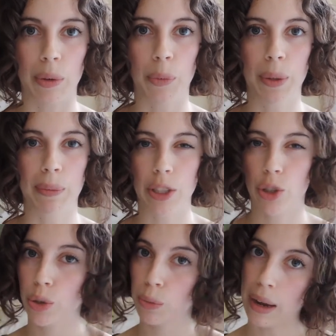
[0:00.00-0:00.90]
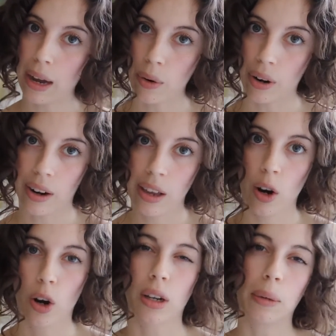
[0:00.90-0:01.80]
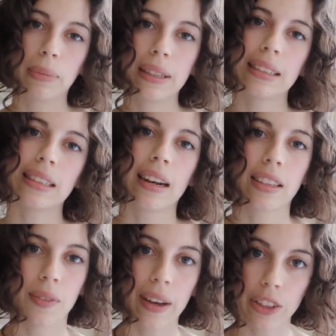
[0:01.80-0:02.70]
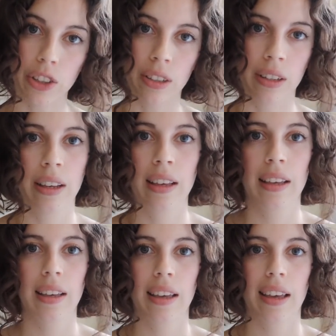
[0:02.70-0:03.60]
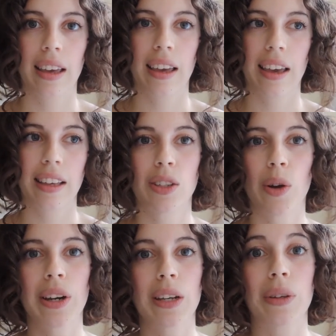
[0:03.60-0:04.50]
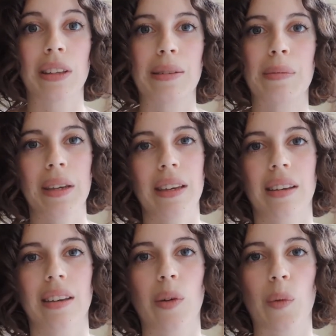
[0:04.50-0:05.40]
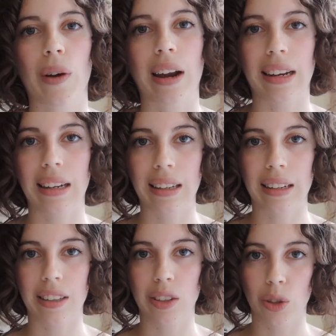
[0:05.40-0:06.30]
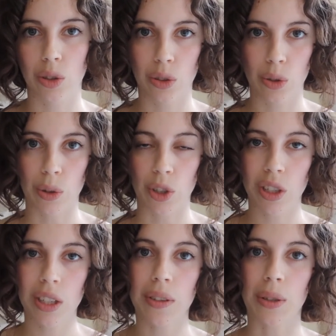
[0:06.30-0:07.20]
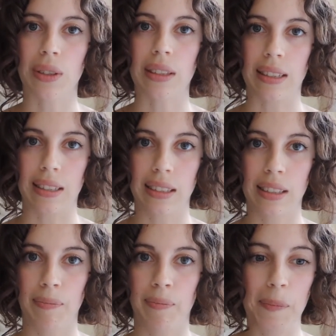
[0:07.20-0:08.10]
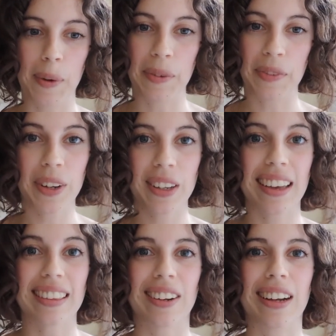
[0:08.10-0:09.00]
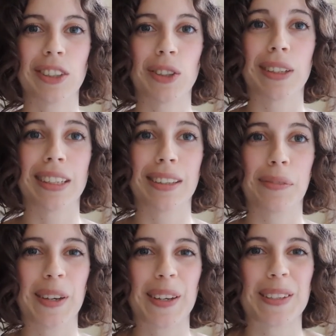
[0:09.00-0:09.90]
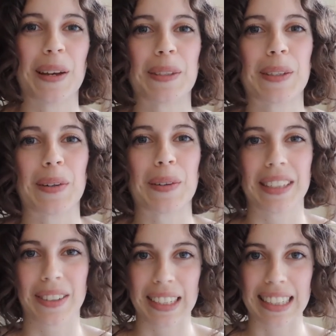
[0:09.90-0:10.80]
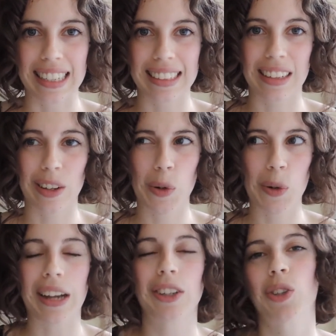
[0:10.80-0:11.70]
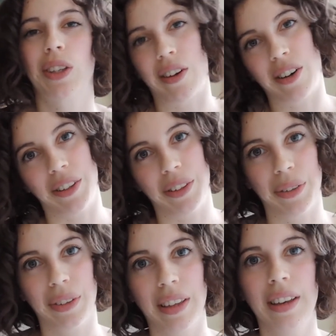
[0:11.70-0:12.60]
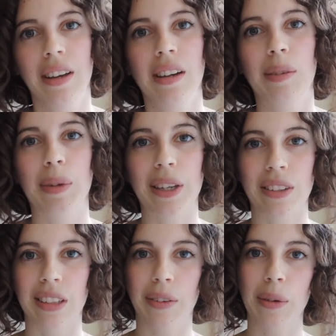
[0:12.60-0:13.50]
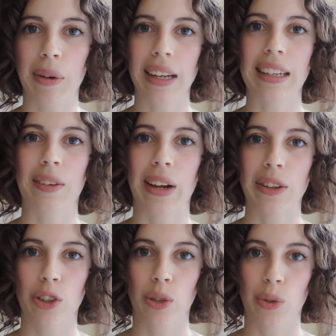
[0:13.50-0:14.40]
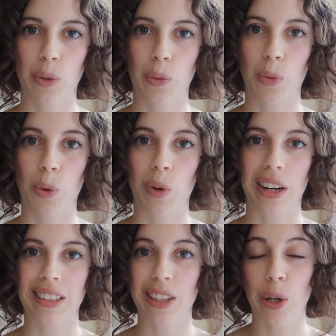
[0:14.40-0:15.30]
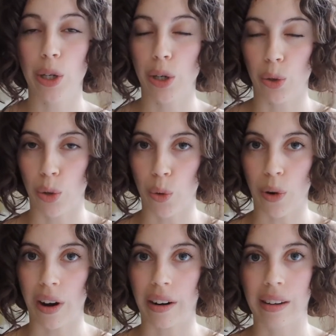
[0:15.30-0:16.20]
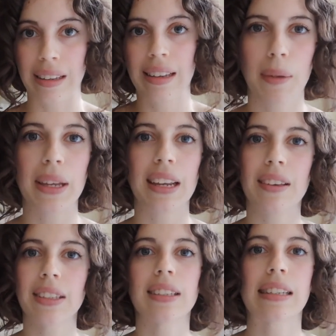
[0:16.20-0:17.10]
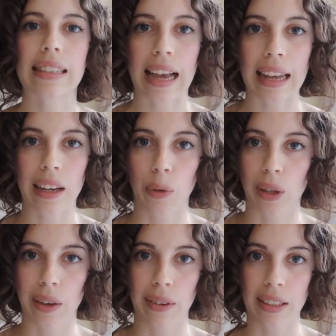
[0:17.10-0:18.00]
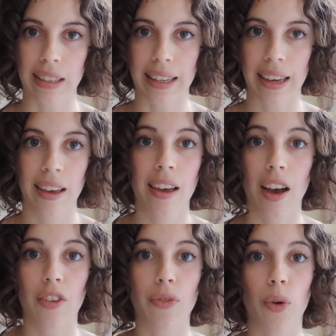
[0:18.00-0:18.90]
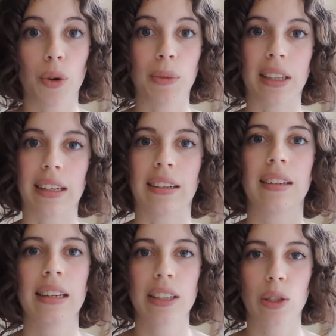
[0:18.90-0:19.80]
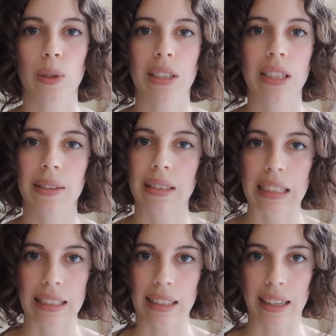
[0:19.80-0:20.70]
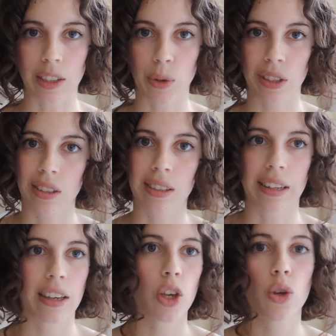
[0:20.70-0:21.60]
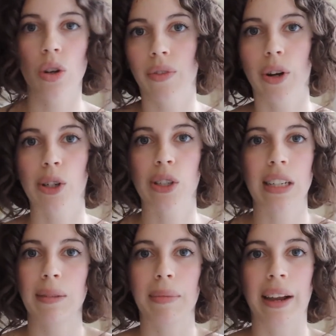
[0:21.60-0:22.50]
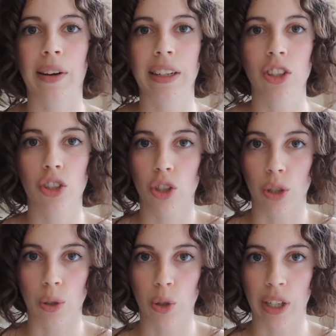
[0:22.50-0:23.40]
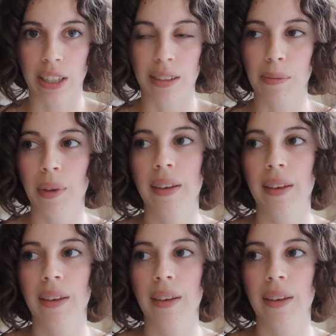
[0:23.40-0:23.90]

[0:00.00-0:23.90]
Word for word: bring me true power or complete satisfaction, it's already within me what I need to achieve those things. Before you get there, actually, the biggest obstacle is realizing who actually are you. Because everybody around you will want to tell you who you are. I mean, even society will give us like a formula to achieve success, which is like university, marriage, children,